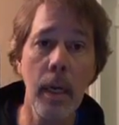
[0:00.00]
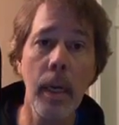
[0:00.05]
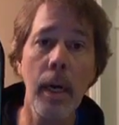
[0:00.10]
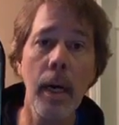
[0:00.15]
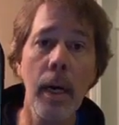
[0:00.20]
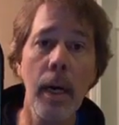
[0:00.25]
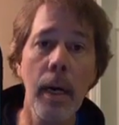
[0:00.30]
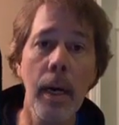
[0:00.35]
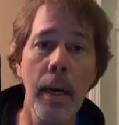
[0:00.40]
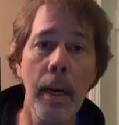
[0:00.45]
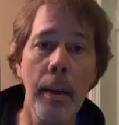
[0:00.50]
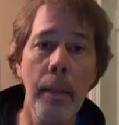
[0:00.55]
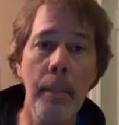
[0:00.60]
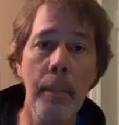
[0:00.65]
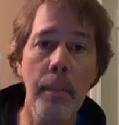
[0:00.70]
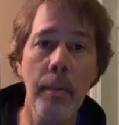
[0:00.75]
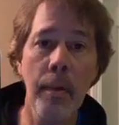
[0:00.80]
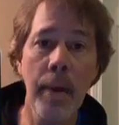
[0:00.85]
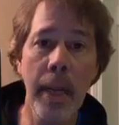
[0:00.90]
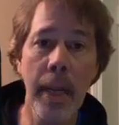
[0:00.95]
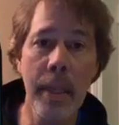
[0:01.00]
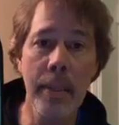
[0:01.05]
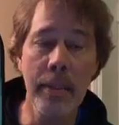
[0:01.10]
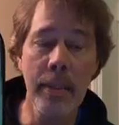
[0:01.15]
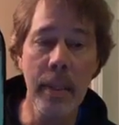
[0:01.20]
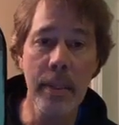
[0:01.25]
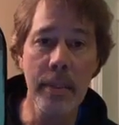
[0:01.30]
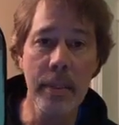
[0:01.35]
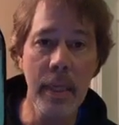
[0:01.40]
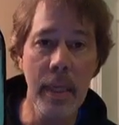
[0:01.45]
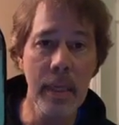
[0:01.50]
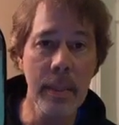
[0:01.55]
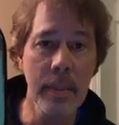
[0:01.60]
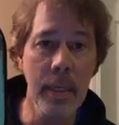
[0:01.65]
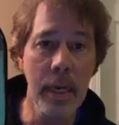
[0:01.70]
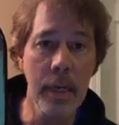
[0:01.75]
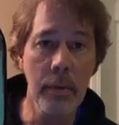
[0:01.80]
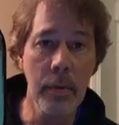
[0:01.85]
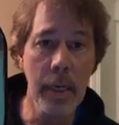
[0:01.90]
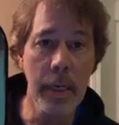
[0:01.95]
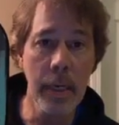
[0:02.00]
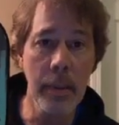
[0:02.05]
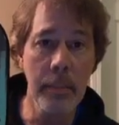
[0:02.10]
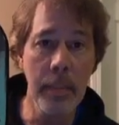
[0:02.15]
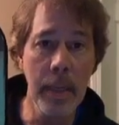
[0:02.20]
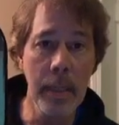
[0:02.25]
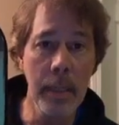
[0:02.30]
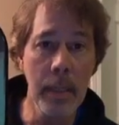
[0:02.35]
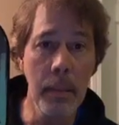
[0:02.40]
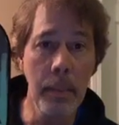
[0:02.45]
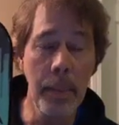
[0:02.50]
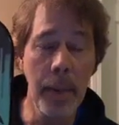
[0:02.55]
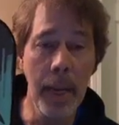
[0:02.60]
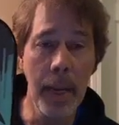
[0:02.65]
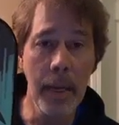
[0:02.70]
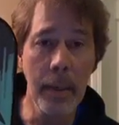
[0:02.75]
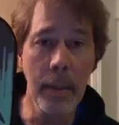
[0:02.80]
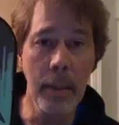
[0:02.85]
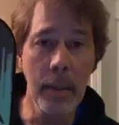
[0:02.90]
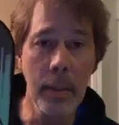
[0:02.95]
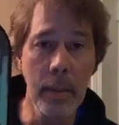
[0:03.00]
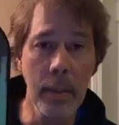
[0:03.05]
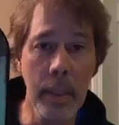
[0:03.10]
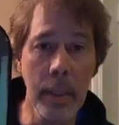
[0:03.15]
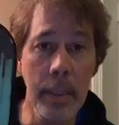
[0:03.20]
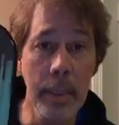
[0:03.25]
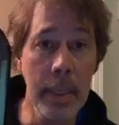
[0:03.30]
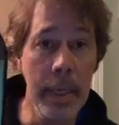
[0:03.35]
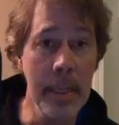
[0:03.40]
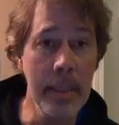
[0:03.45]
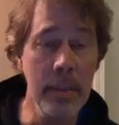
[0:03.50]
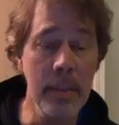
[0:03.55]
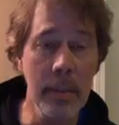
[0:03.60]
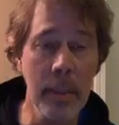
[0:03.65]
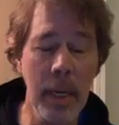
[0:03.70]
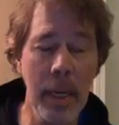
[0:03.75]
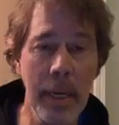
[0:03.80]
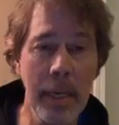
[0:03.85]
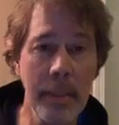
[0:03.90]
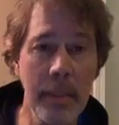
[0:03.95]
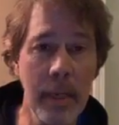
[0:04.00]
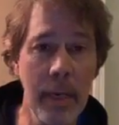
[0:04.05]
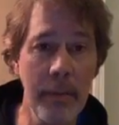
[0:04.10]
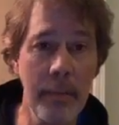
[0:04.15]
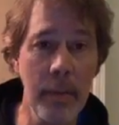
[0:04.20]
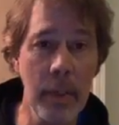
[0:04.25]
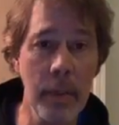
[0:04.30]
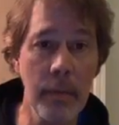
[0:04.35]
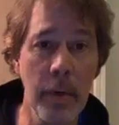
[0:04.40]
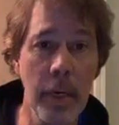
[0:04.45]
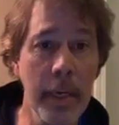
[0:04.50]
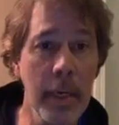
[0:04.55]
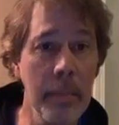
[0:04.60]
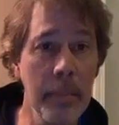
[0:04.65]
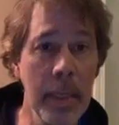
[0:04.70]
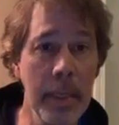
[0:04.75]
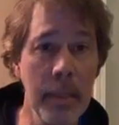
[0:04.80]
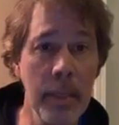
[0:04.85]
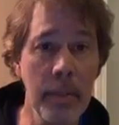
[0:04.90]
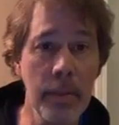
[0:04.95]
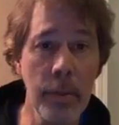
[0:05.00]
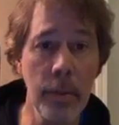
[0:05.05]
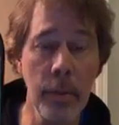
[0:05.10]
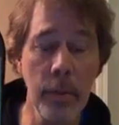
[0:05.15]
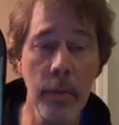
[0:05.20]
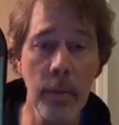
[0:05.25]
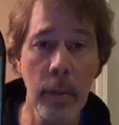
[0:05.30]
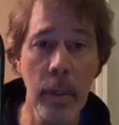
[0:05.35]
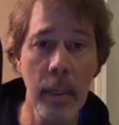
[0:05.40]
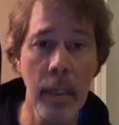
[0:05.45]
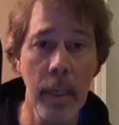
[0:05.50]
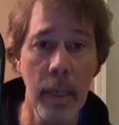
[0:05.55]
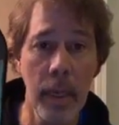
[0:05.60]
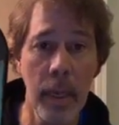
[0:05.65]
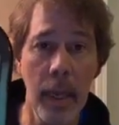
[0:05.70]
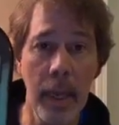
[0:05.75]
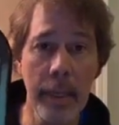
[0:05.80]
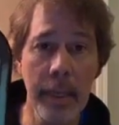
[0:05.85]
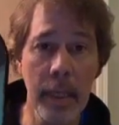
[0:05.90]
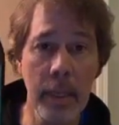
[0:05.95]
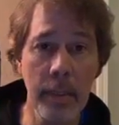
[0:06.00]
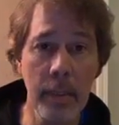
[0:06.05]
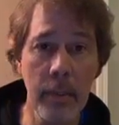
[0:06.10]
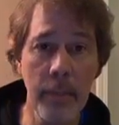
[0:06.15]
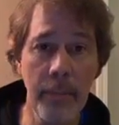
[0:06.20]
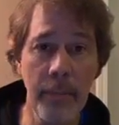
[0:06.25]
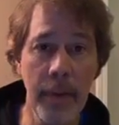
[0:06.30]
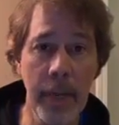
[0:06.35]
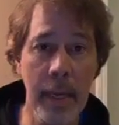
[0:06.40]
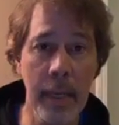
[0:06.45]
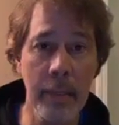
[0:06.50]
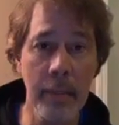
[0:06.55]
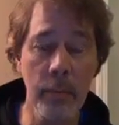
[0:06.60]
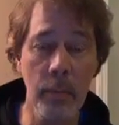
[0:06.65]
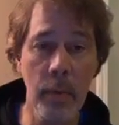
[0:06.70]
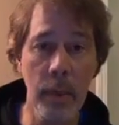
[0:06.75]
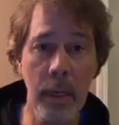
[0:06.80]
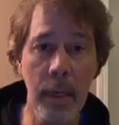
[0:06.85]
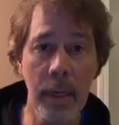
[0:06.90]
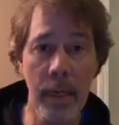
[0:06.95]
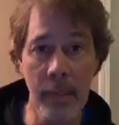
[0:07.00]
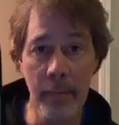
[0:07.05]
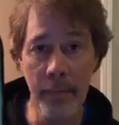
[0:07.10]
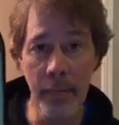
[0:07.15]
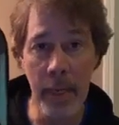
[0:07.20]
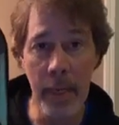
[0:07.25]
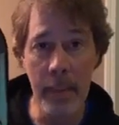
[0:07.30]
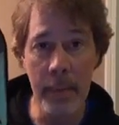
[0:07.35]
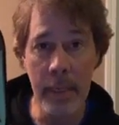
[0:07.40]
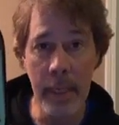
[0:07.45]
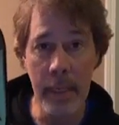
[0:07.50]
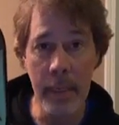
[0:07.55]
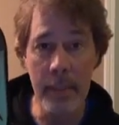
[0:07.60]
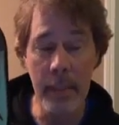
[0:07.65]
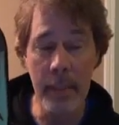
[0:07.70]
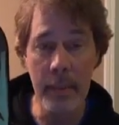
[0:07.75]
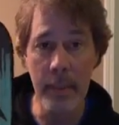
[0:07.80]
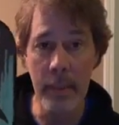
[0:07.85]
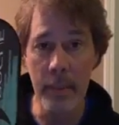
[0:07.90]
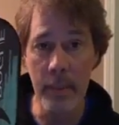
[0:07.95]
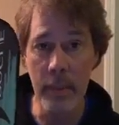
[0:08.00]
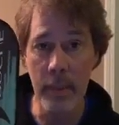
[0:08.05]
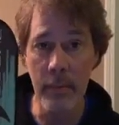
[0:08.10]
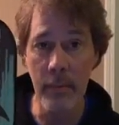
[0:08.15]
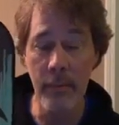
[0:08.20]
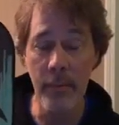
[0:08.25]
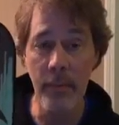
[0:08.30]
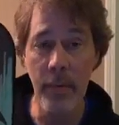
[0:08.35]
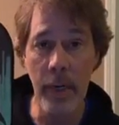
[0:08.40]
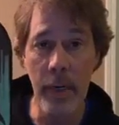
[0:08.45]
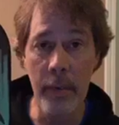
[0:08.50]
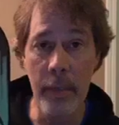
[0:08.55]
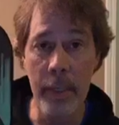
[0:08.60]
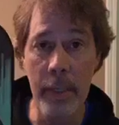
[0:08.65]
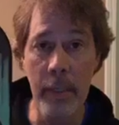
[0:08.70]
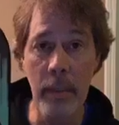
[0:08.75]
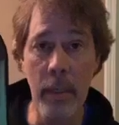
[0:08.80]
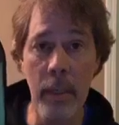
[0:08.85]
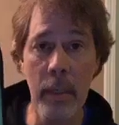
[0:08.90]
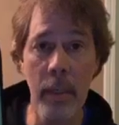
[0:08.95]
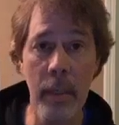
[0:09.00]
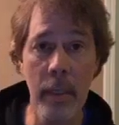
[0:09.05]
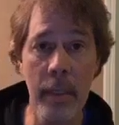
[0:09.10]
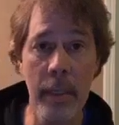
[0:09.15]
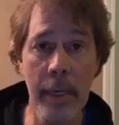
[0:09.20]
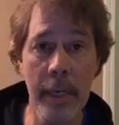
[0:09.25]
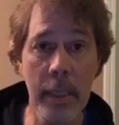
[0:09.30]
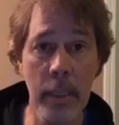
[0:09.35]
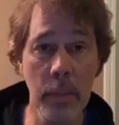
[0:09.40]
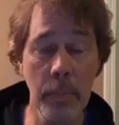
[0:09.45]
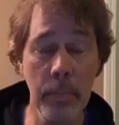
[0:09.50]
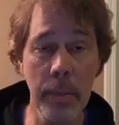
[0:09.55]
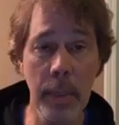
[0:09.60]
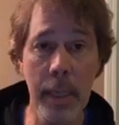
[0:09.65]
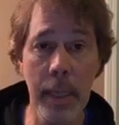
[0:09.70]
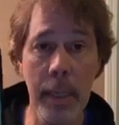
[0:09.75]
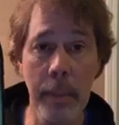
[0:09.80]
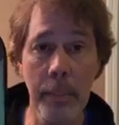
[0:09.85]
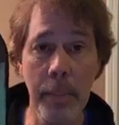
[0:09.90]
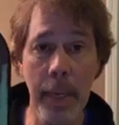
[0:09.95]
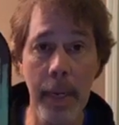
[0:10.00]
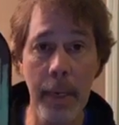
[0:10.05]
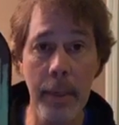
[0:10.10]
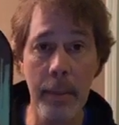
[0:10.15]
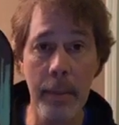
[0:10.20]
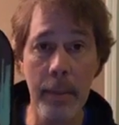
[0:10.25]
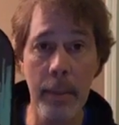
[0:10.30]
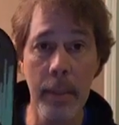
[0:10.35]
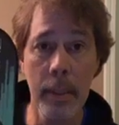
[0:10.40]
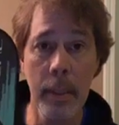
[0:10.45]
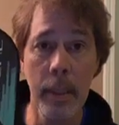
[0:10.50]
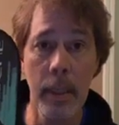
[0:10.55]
Brant says, I recommend the paddle. Yes, I definitely recommend it too. I guess you found what I found out, that this is a very nice playing paddle.